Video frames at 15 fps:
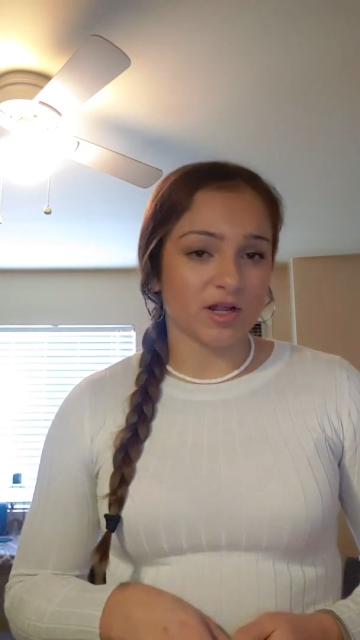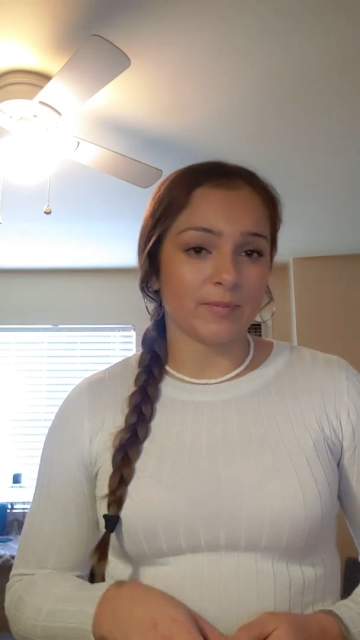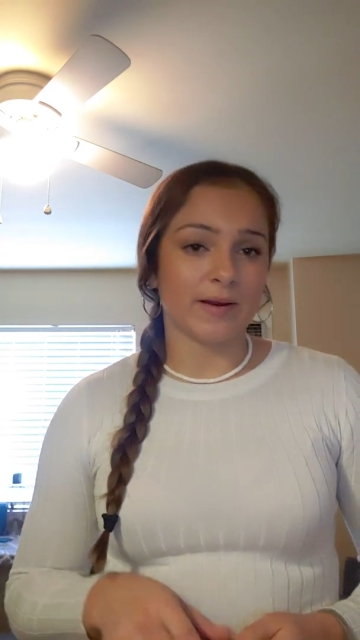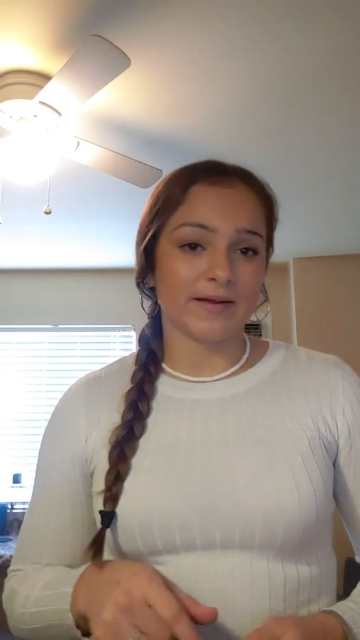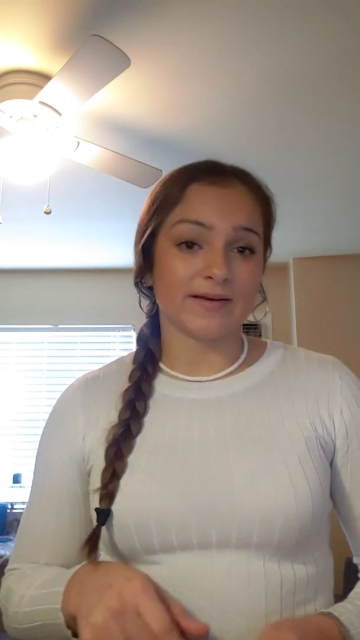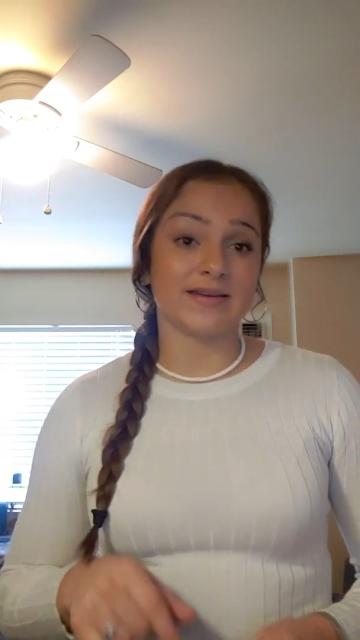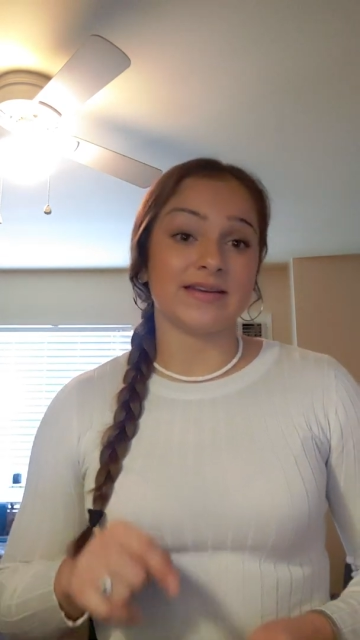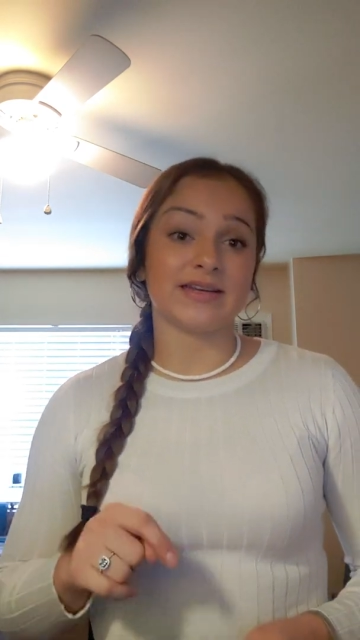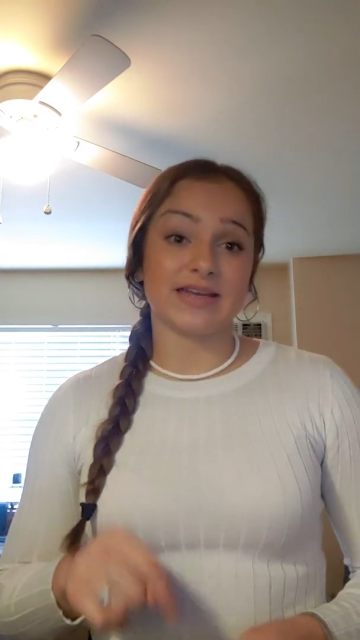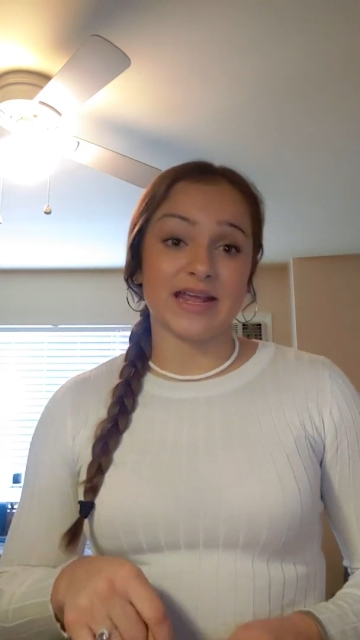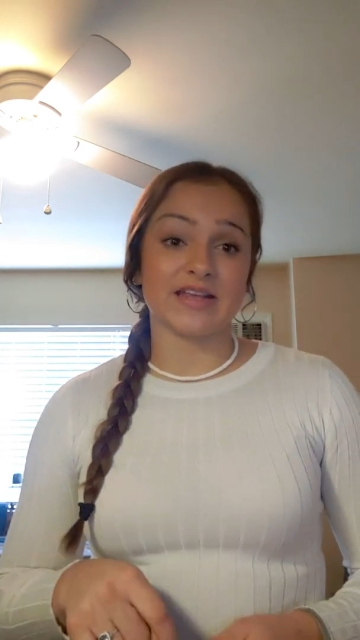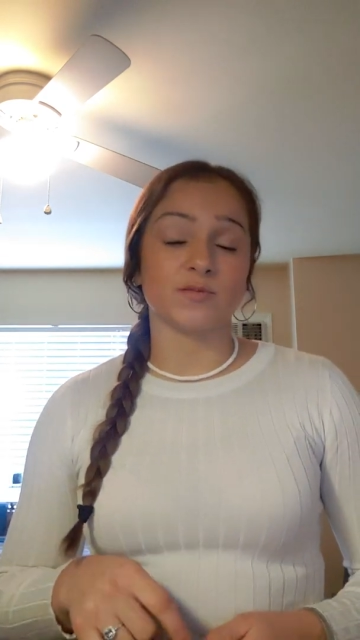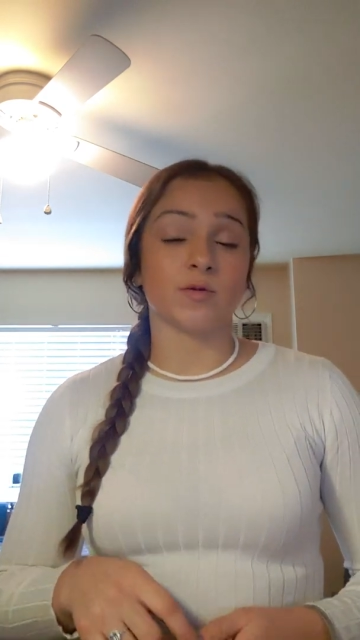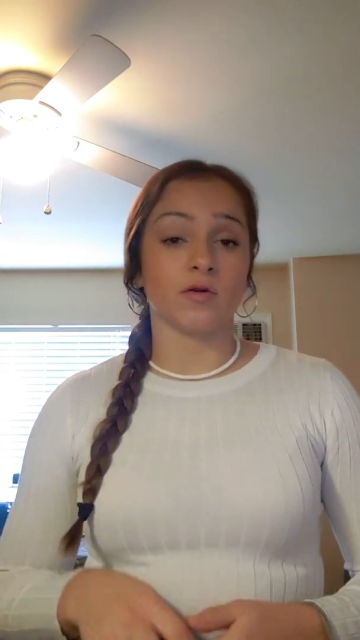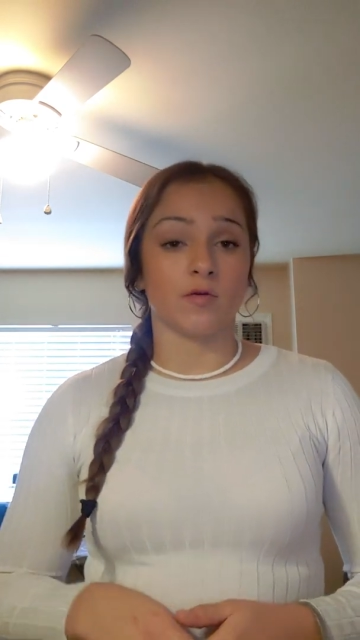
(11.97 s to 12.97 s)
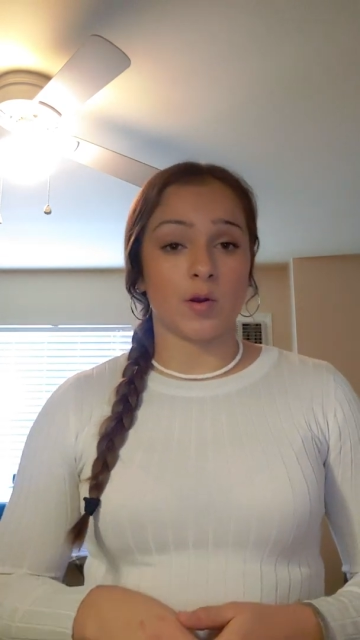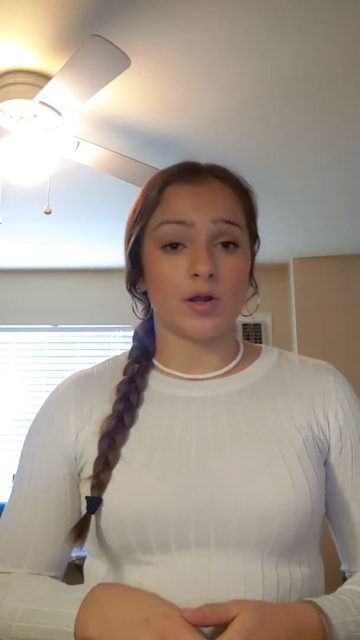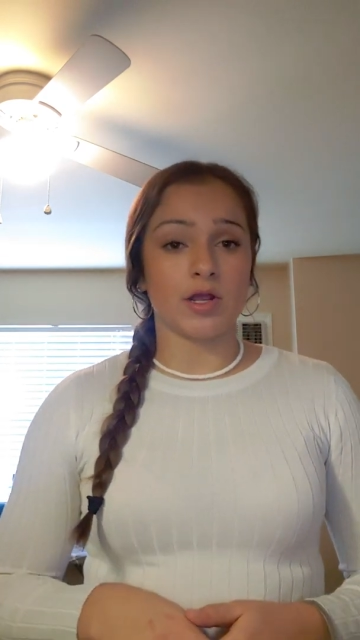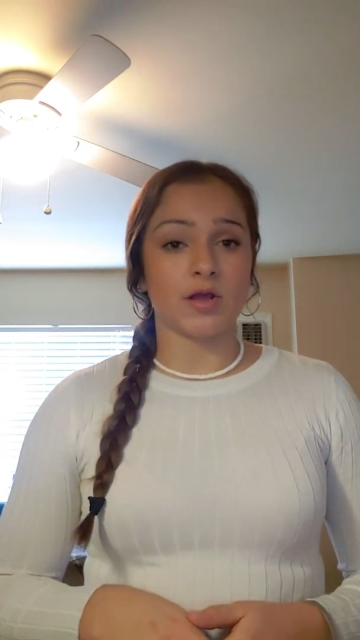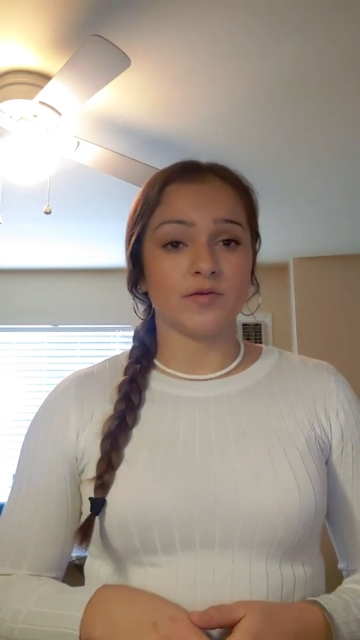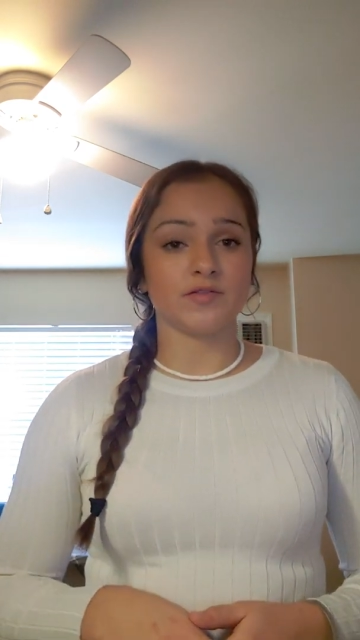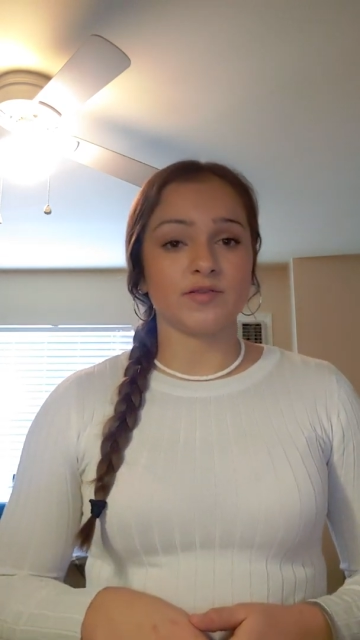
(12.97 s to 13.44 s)
compared to today's pro
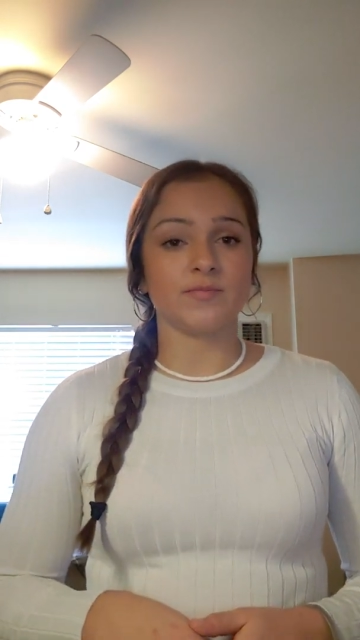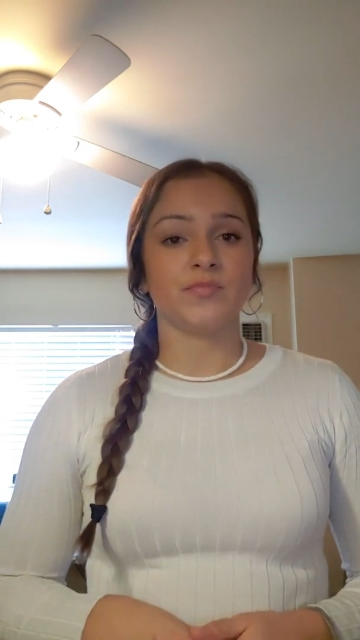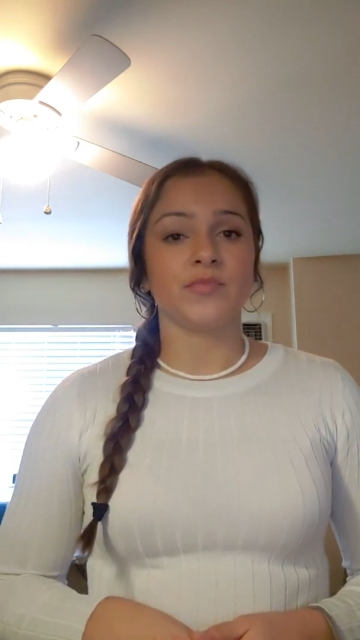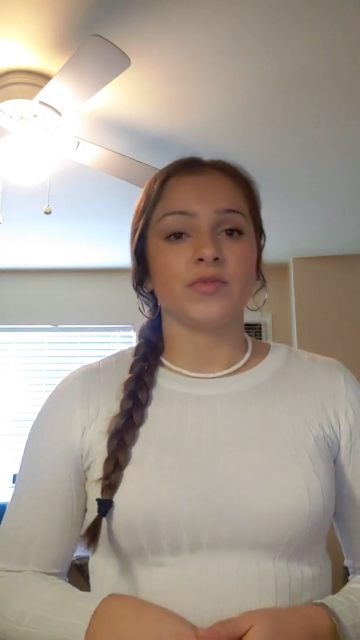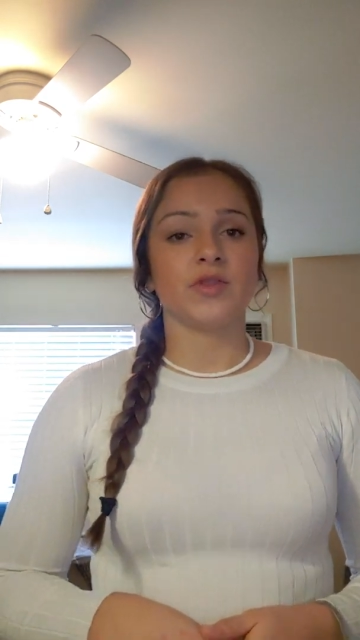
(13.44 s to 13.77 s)
rodeos.